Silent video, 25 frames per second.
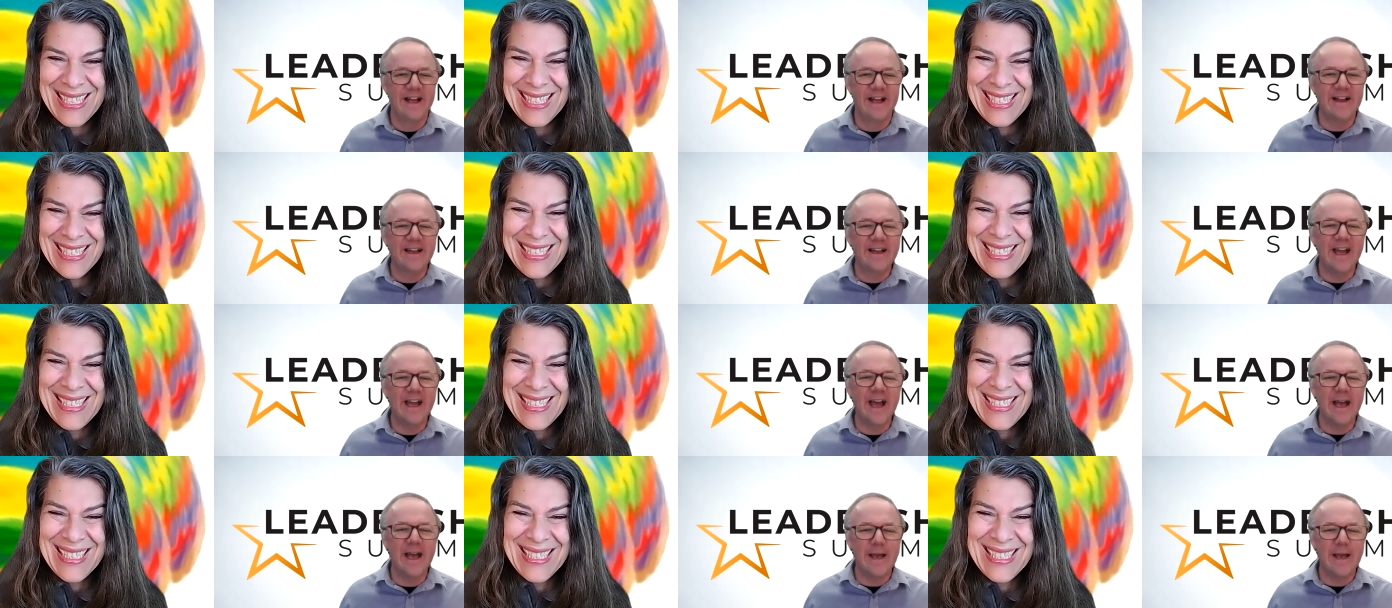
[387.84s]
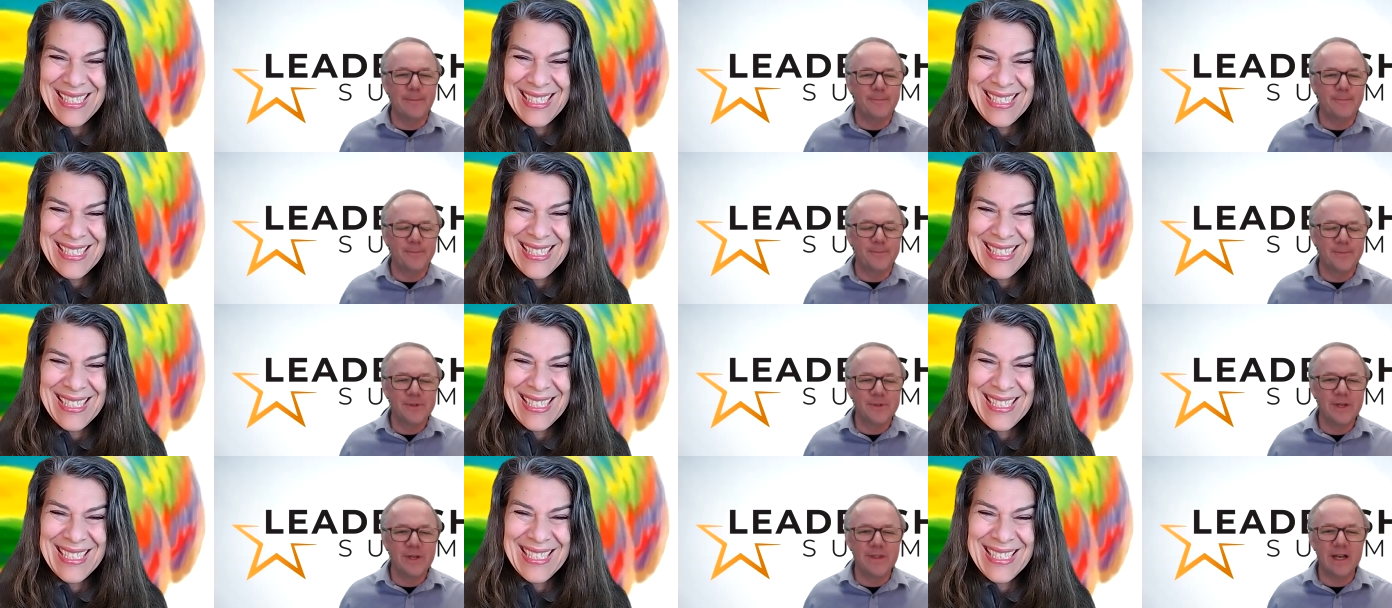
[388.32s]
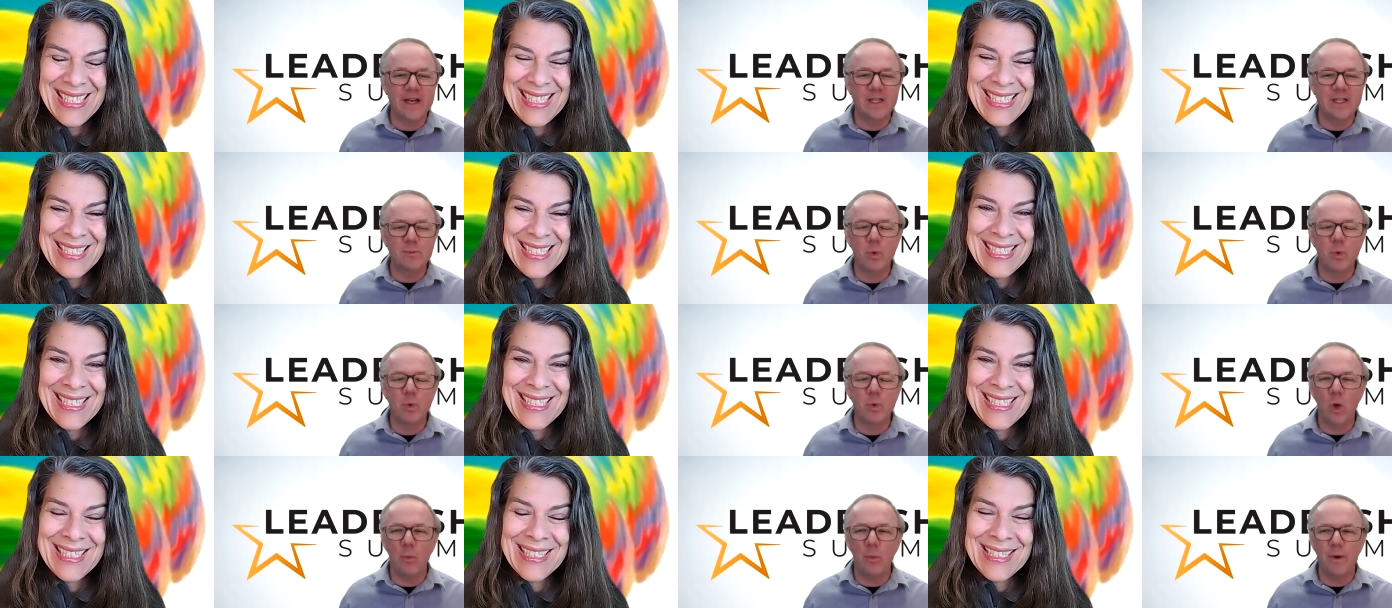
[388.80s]
Speaker 1: okay. So
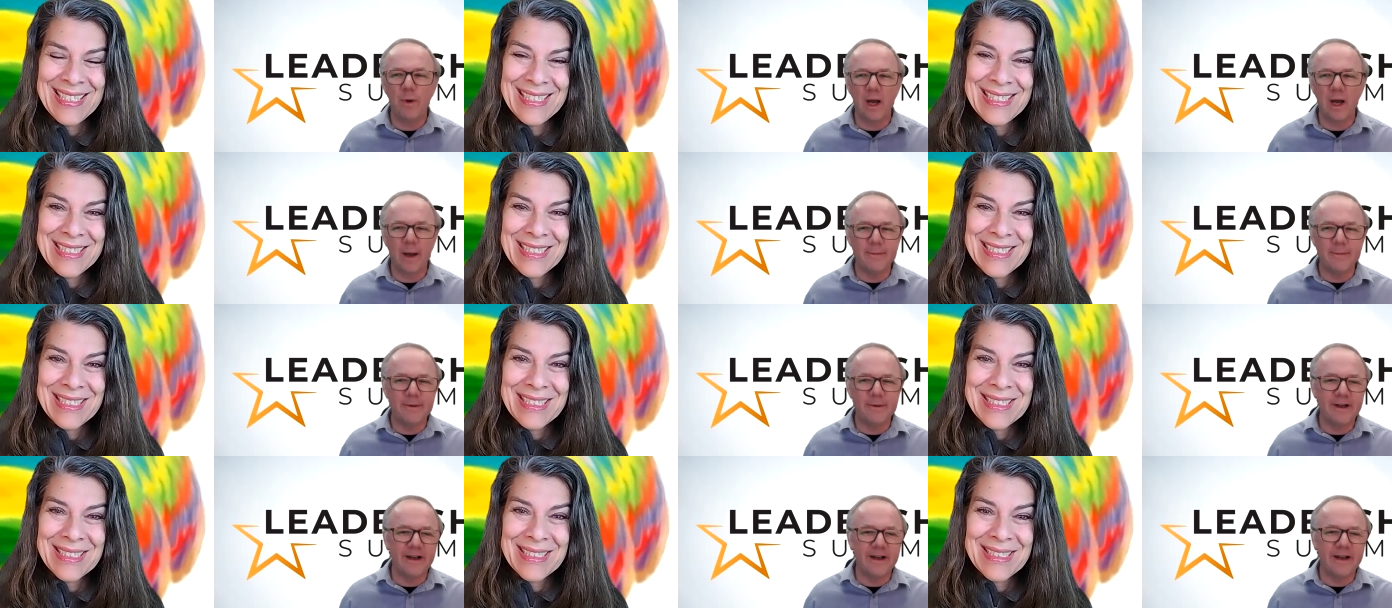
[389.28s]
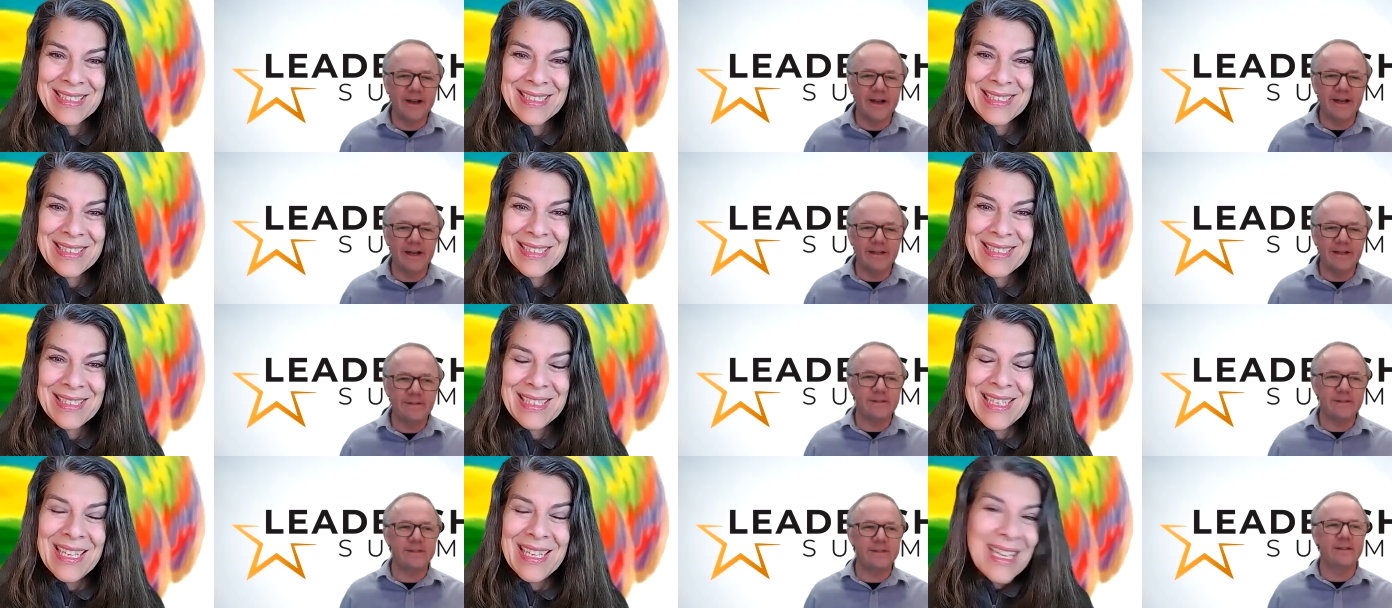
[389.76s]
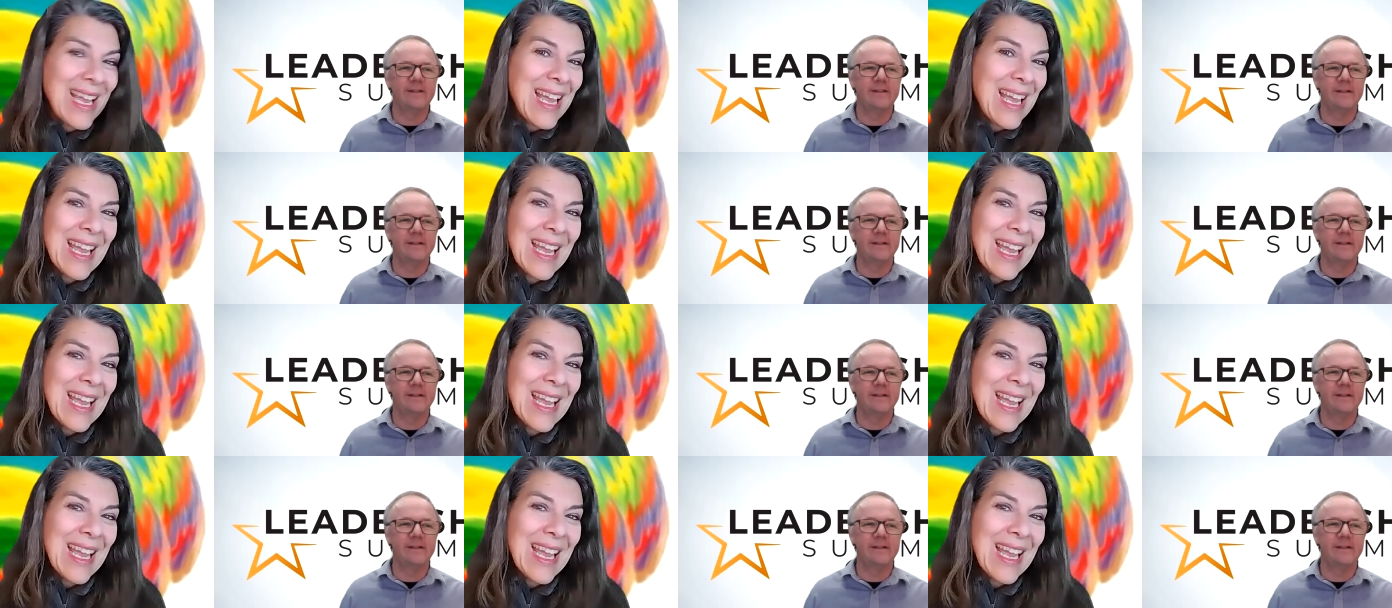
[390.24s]
that's Paul Palmer and